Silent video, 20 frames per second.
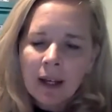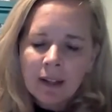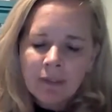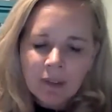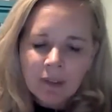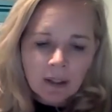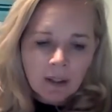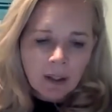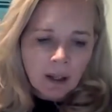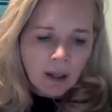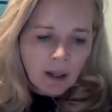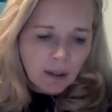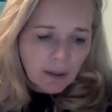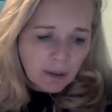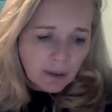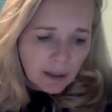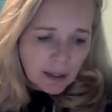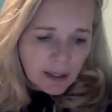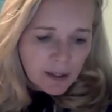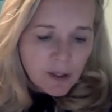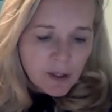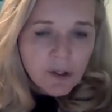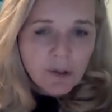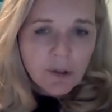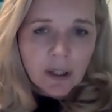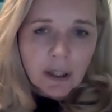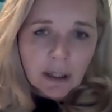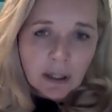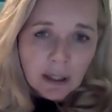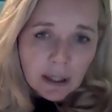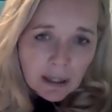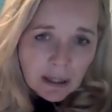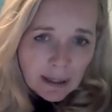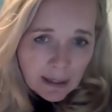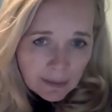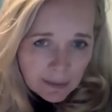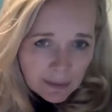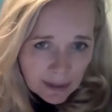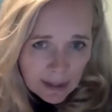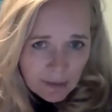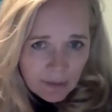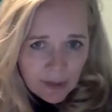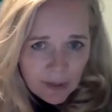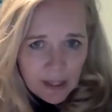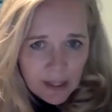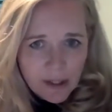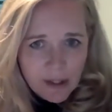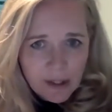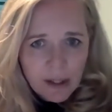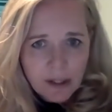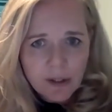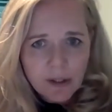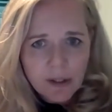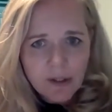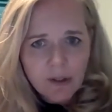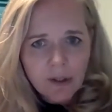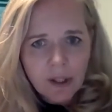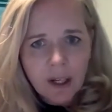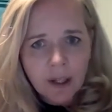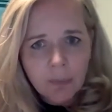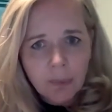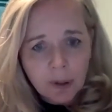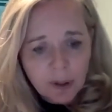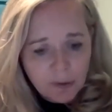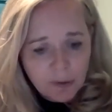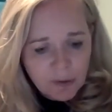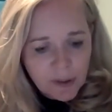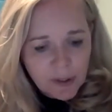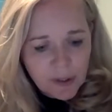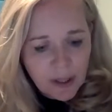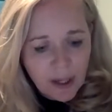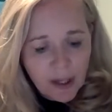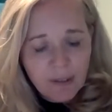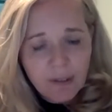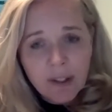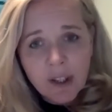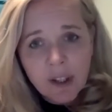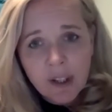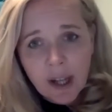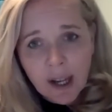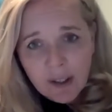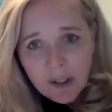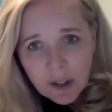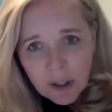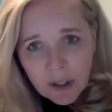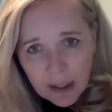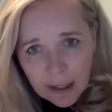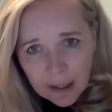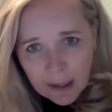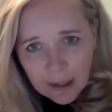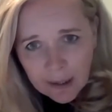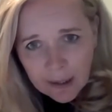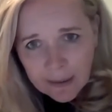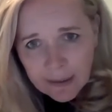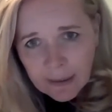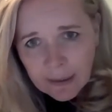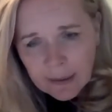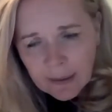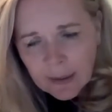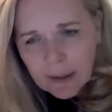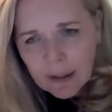have a long history in the aviation industry. I worked for the Irish National Airline,